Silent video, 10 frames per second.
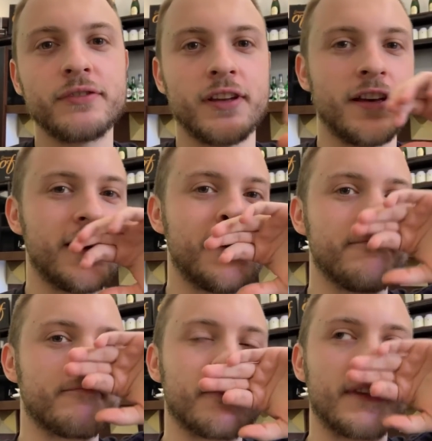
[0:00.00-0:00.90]

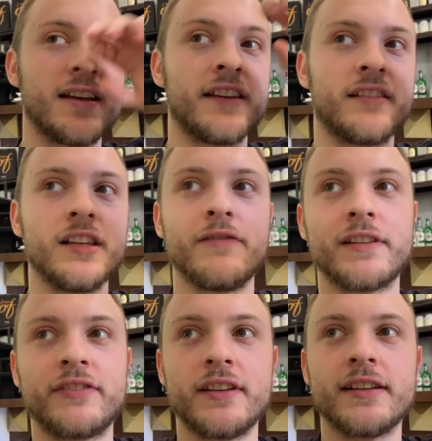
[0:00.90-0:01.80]
It's a lovely
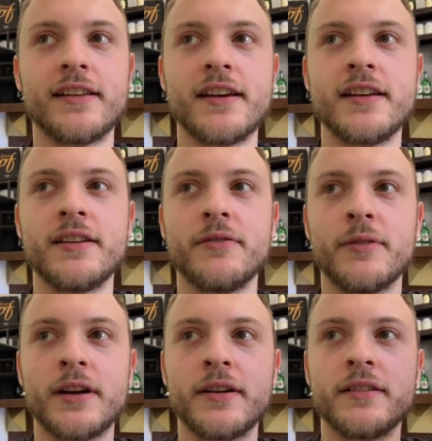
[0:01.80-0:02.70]
sunny day.
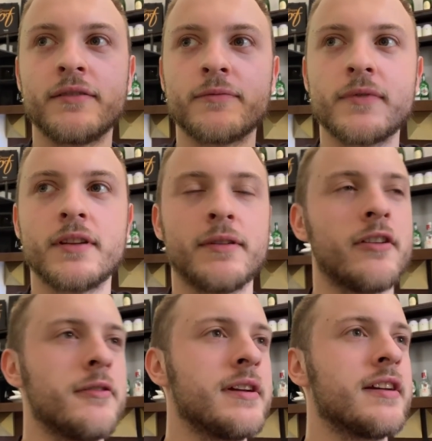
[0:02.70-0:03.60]
We're in, where
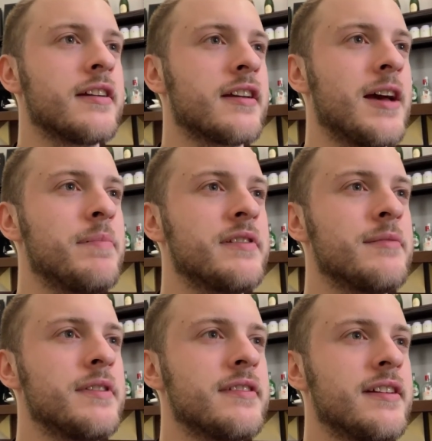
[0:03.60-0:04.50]
are we? Capo
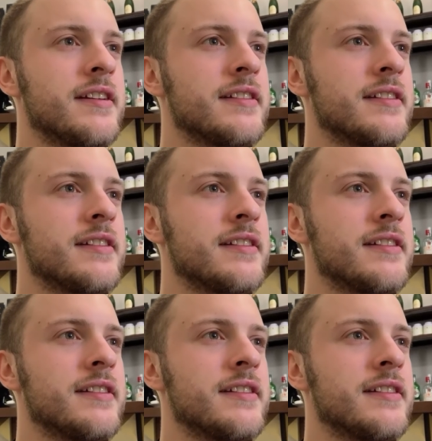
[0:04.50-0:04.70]
Diamante?